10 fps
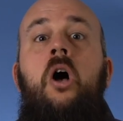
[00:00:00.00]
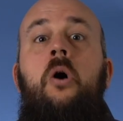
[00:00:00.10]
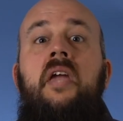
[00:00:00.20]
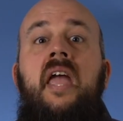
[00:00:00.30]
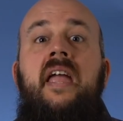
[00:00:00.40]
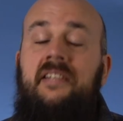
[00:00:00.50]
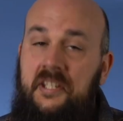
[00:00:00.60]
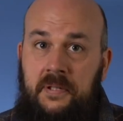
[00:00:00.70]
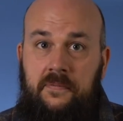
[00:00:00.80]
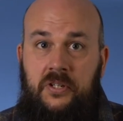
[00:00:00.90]
Okay,
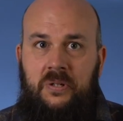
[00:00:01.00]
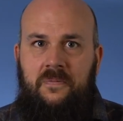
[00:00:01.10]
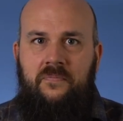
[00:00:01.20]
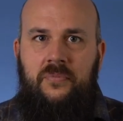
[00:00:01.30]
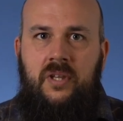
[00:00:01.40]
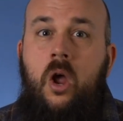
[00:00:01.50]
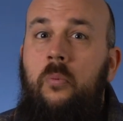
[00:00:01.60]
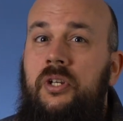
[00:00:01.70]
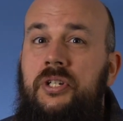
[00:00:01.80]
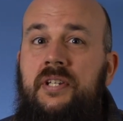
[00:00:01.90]
let's review.
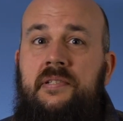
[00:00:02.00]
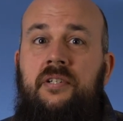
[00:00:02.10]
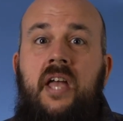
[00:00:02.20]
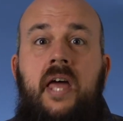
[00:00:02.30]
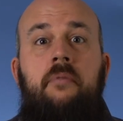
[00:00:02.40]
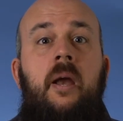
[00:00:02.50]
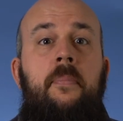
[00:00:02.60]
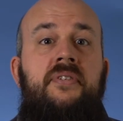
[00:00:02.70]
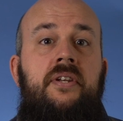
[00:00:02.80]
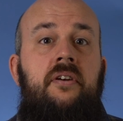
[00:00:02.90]
We just learned how to
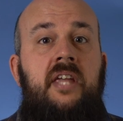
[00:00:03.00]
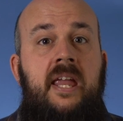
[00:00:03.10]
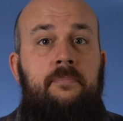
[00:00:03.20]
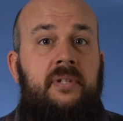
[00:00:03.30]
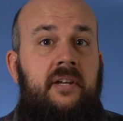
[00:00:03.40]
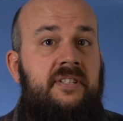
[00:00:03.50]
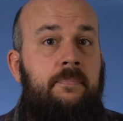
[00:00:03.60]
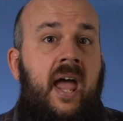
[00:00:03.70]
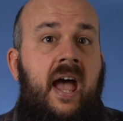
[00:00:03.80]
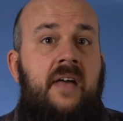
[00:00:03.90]
represent our game player's
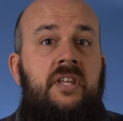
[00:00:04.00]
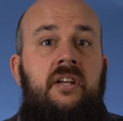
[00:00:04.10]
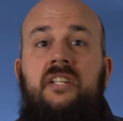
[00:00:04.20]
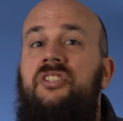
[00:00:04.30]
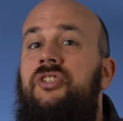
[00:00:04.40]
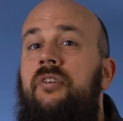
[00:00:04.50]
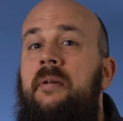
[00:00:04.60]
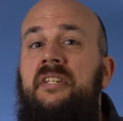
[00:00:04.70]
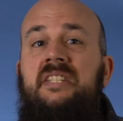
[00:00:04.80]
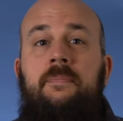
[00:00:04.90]
path in an
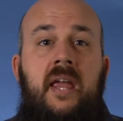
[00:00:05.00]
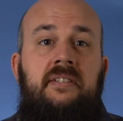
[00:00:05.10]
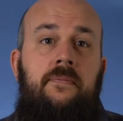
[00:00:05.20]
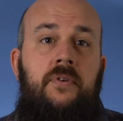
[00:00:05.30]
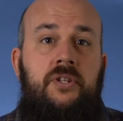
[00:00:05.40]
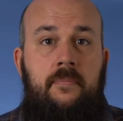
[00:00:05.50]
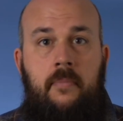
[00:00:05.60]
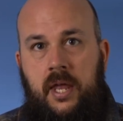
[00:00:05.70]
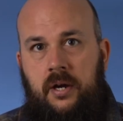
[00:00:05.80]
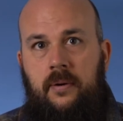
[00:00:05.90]
extremely space-efficient
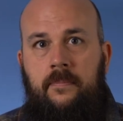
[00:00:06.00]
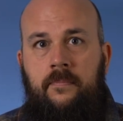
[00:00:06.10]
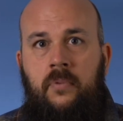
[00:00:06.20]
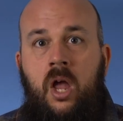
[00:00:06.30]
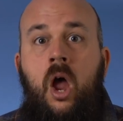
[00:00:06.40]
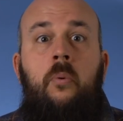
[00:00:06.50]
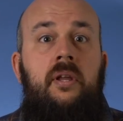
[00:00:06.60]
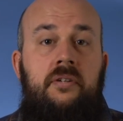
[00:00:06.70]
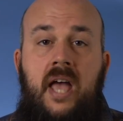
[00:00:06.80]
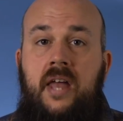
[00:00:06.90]
manner. We
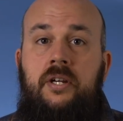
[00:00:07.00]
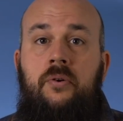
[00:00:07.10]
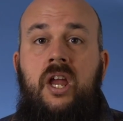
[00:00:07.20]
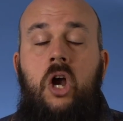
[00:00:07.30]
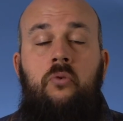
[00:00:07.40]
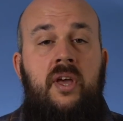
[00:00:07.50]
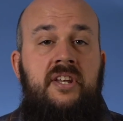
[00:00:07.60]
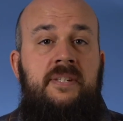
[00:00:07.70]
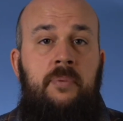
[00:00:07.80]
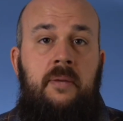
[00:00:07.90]
learned how to create a
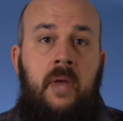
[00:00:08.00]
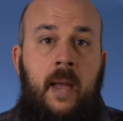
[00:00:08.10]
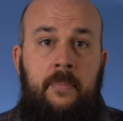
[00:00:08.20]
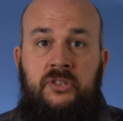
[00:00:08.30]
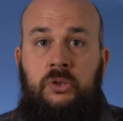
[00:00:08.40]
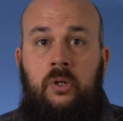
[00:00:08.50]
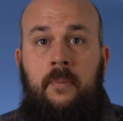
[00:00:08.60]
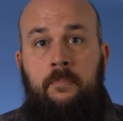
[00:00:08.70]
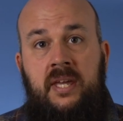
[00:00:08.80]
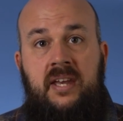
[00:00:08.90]
Redis bitmap and store
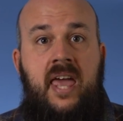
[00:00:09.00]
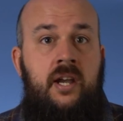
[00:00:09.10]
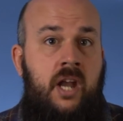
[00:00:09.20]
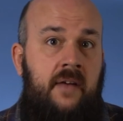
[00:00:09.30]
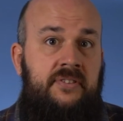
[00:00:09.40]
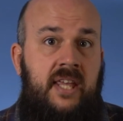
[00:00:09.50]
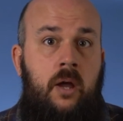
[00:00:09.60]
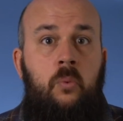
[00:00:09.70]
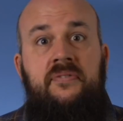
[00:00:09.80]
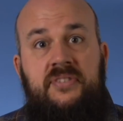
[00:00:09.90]
a bit at an
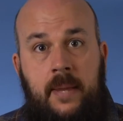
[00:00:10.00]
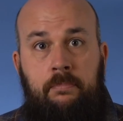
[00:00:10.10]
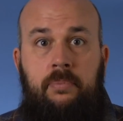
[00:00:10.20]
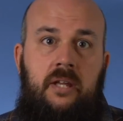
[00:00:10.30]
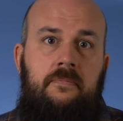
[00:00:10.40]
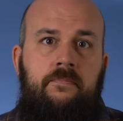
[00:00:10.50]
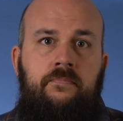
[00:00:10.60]
offset with setBit.